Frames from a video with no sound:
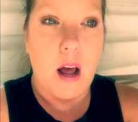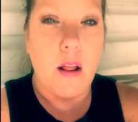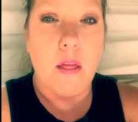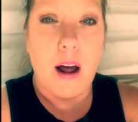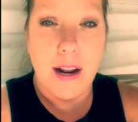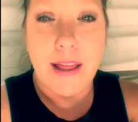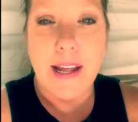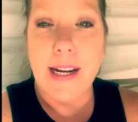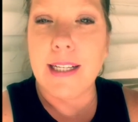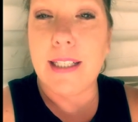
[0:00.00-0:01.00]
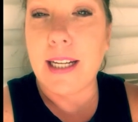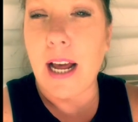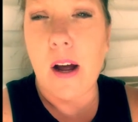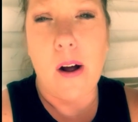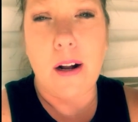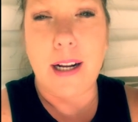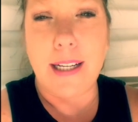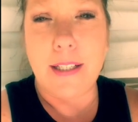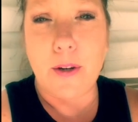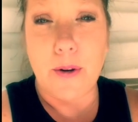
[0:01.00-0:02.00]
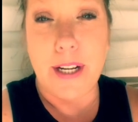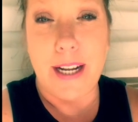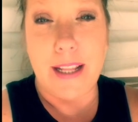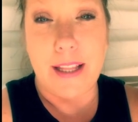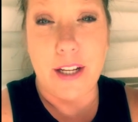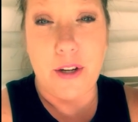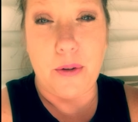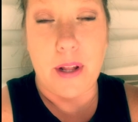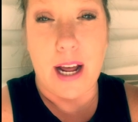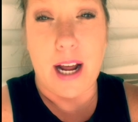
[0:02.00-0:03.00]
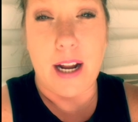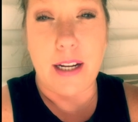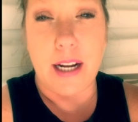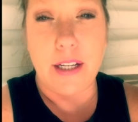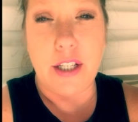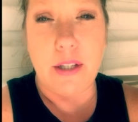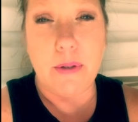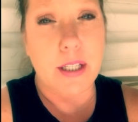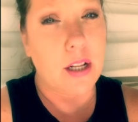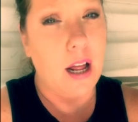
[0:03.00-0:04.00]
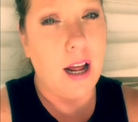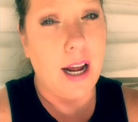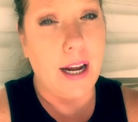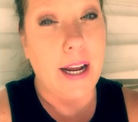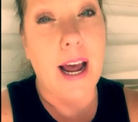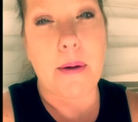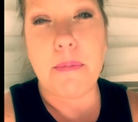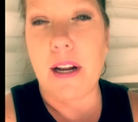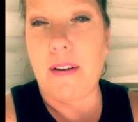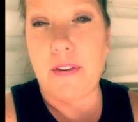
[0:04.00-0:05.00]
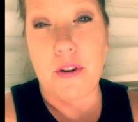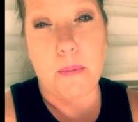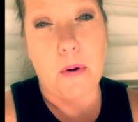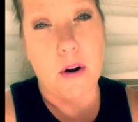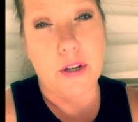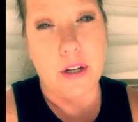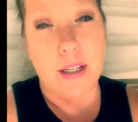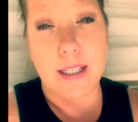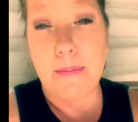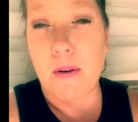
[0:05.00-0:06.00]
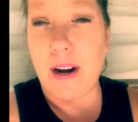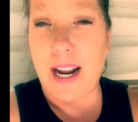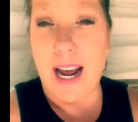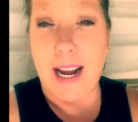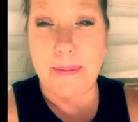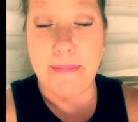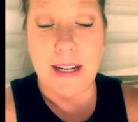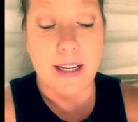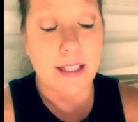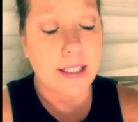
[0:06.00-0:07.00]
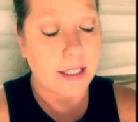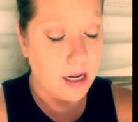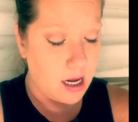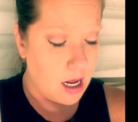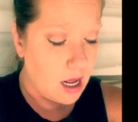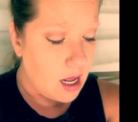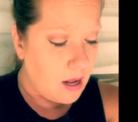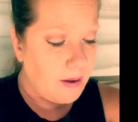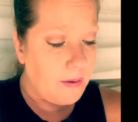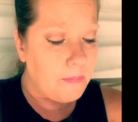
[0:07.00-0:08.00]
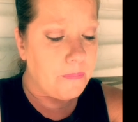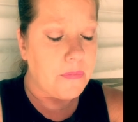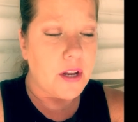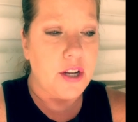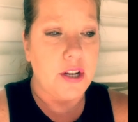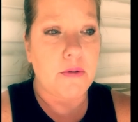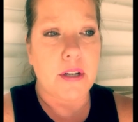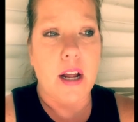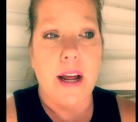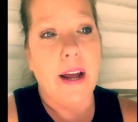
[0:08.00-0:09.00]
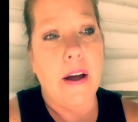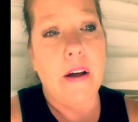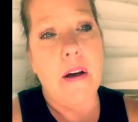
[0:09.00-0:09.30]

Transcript: a lot of things can cause your teeth to do that. And she was like, yeah, I'm going to have to do a part two because I'm already at 8 minutes. She was like,